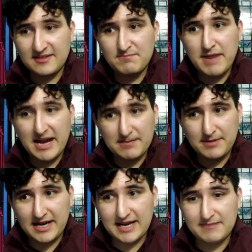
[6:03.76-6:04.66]
the
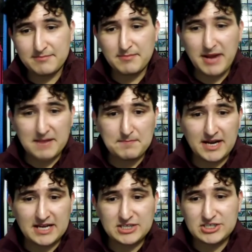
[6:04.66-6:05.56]
magpie. The
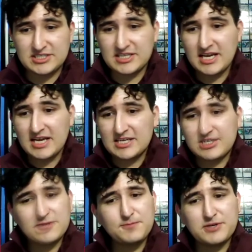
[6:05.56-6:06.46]
magpie, she's
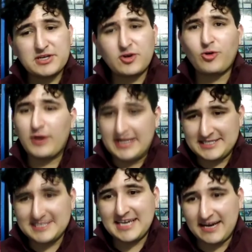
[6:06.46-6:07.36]
a pretty
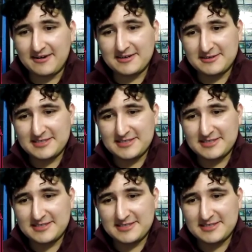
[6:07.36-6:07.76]
crazy character.